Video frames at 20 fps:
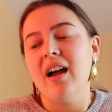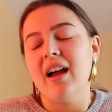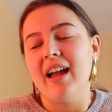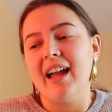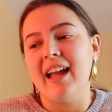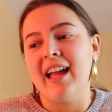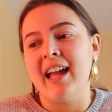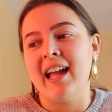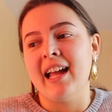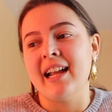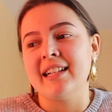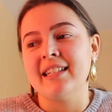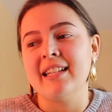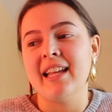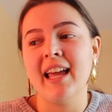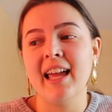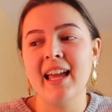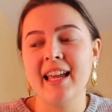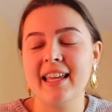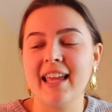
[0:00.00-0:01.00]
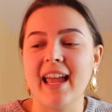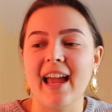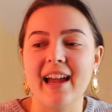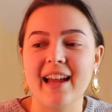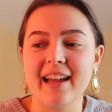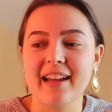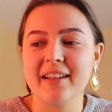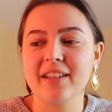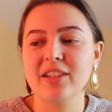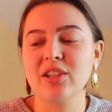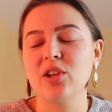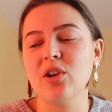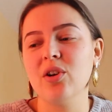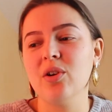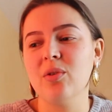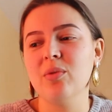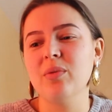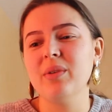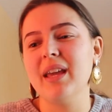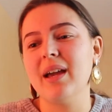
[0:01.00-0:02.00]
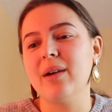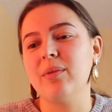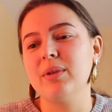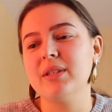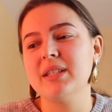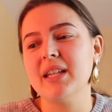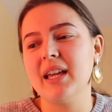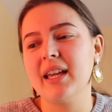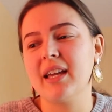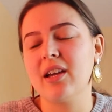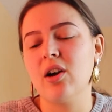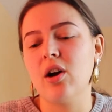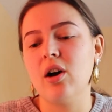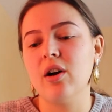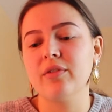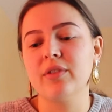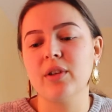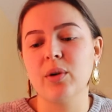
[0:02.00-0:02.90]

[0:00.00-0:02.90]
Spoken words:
And yeah, so yeah, we take off.